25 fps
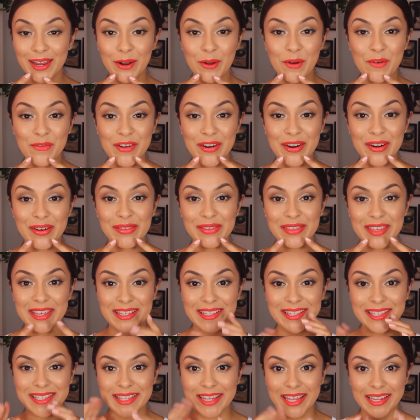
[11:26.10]
get over
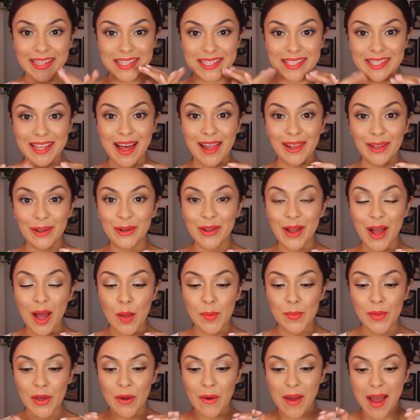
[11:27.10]
these, like this color
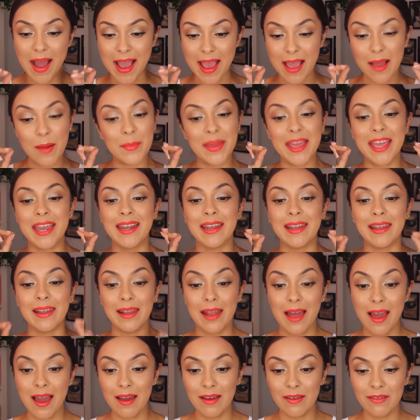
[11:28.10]
combo. I am in
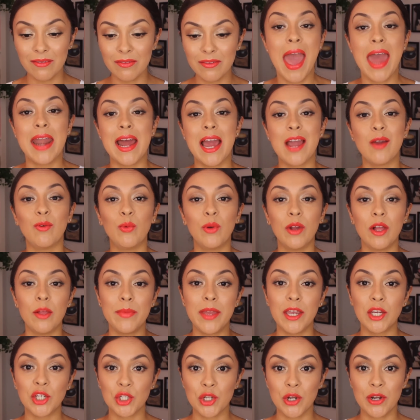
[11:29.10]
love. And I will
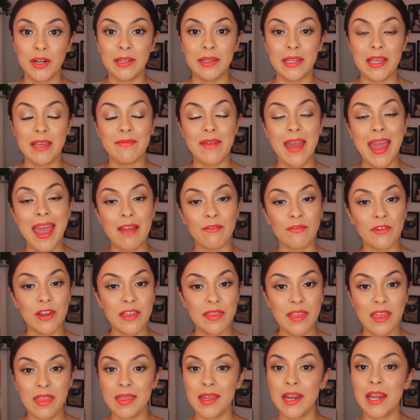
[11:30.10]
make sure to leave
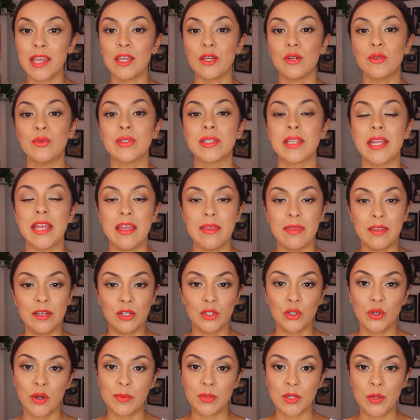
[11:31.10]
everything that I use in the
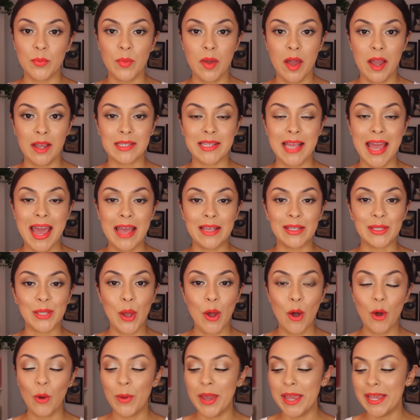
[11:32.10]
description box as
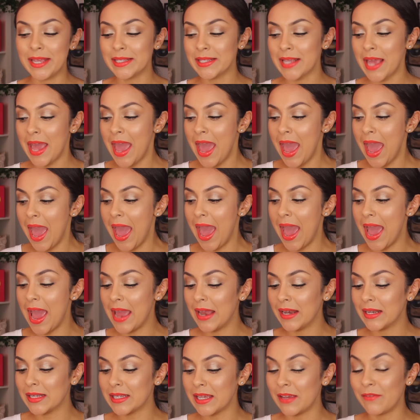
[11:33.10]
always.
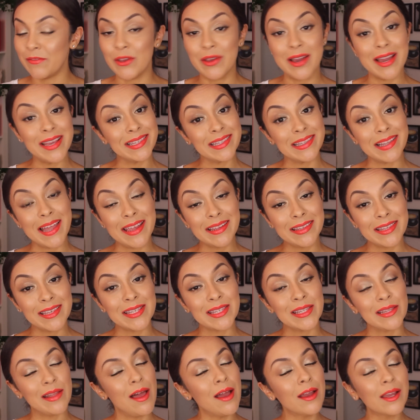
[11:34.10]
And if you guys like
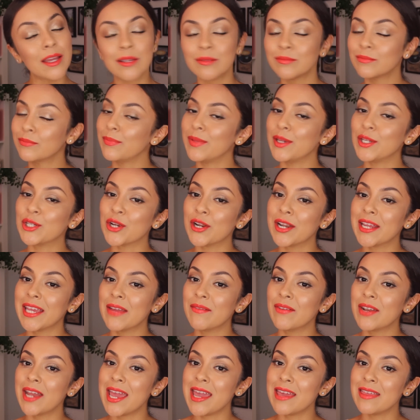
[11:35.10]
this look, be sure to
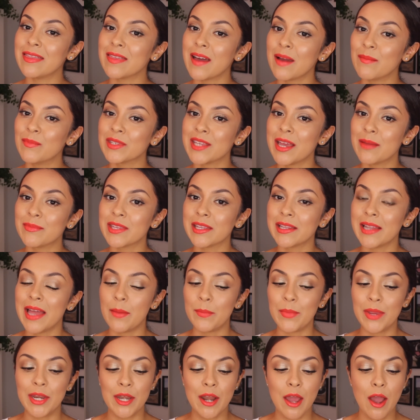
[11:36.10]
give it a thumbs up to
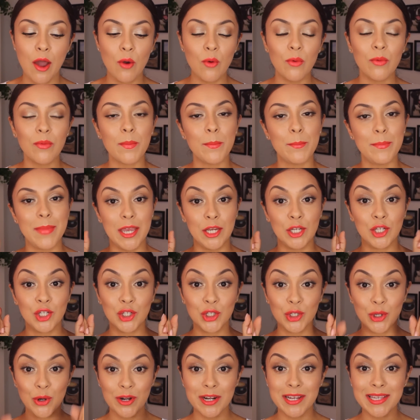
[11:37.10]
let me know. Make
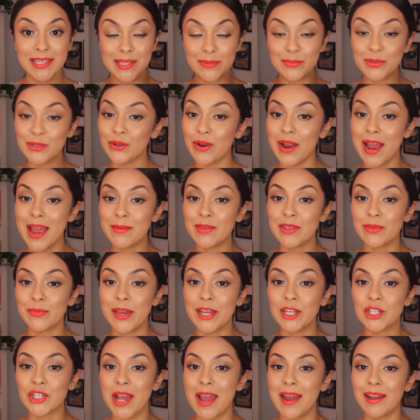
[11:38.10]
sure to subscribe to
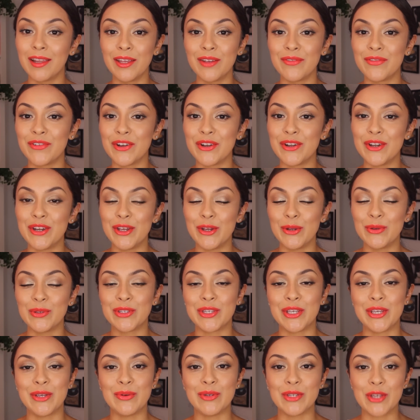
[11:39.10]
my channel if you're new
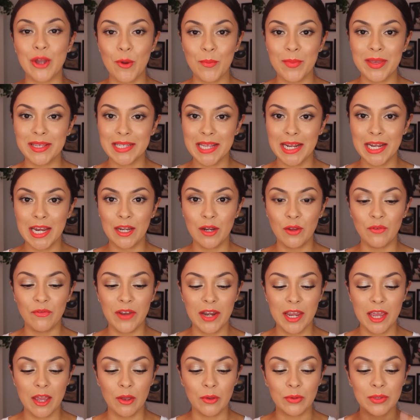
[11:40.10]
so you don't miss any new
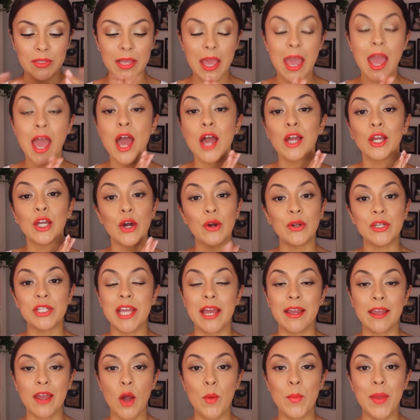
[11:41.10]
videos. Go
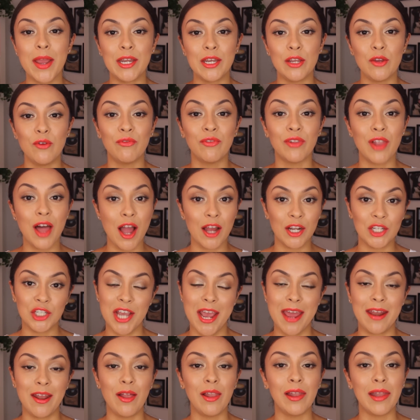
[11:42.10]
check out my new vlog
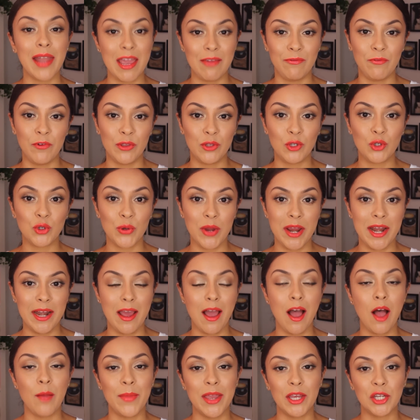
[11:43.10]
channel, Life with Trina.
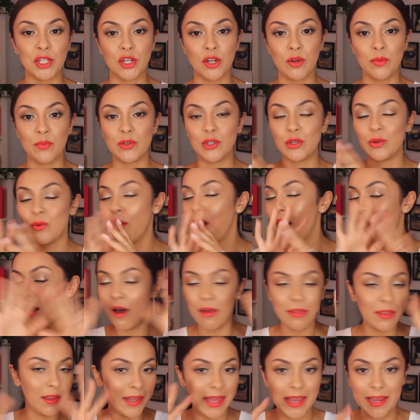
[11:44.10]
I'll make sure to do
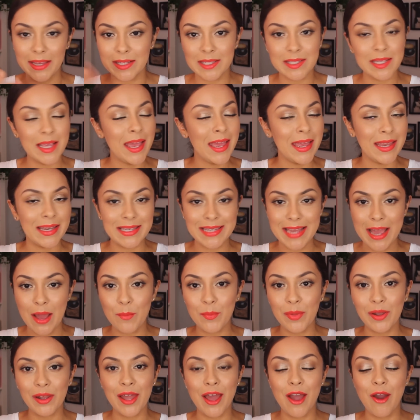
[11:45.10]
all the links
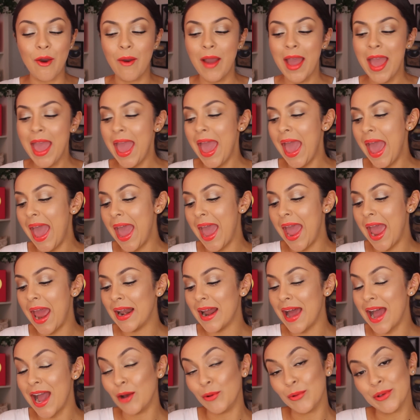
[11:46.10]
down below
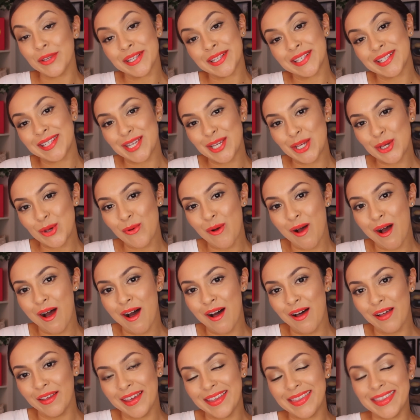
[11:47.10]
and I will see you
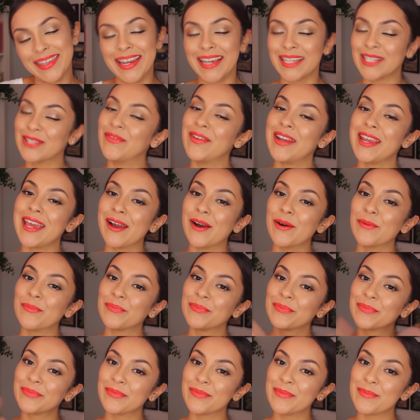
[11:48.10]
all in the next video.
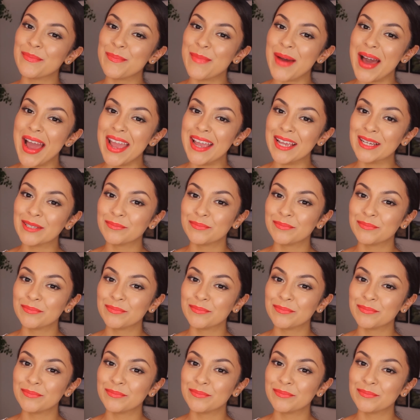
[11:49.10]
Bye.